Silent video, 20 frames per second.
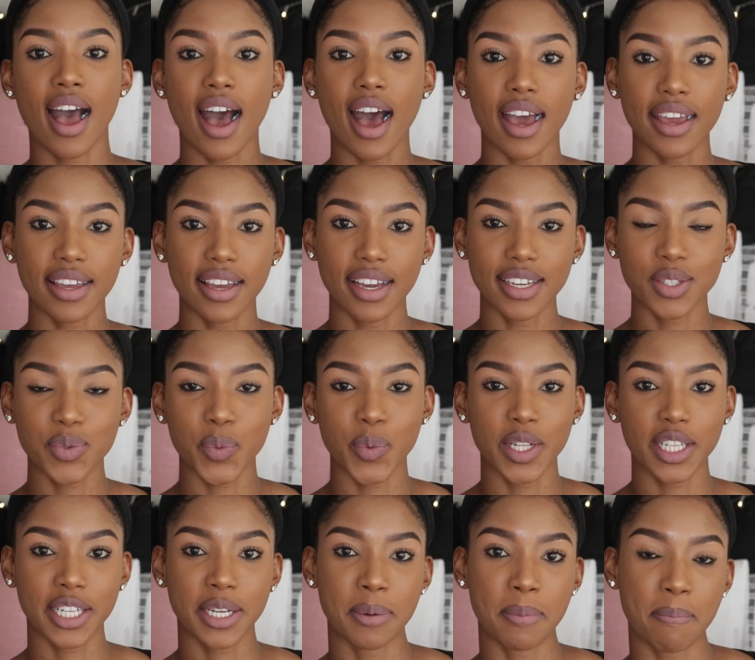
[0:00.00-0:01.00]
Hi guys,
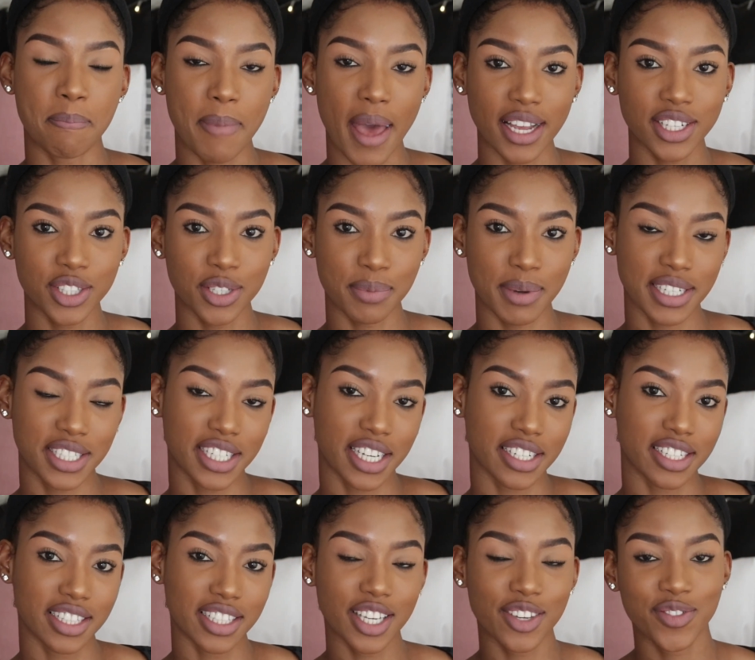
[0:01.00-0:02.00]
welcome back to my
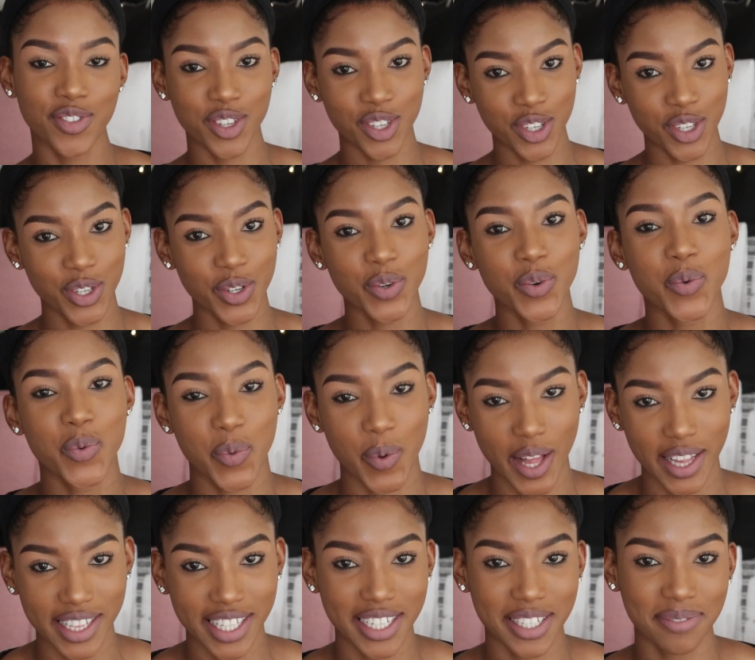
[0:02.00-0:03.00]
channel. If you're new,
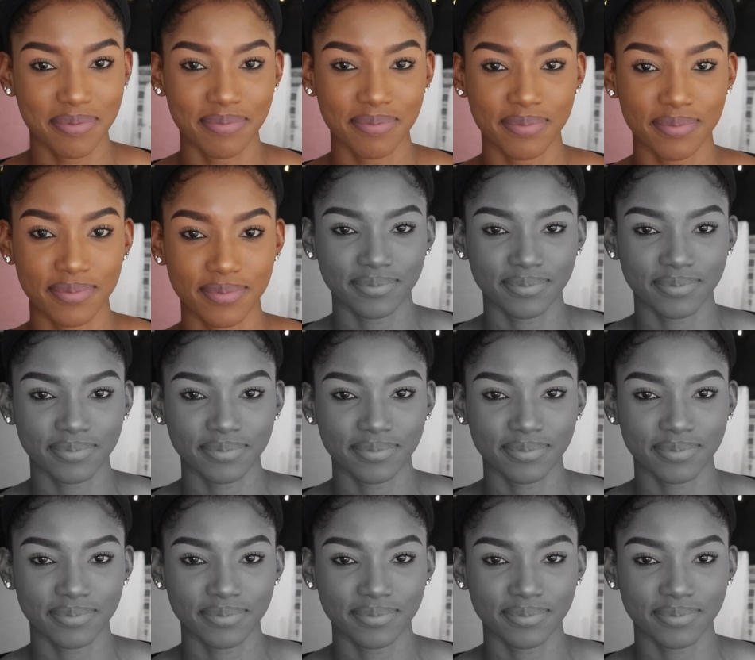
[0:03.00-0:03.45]
welcome.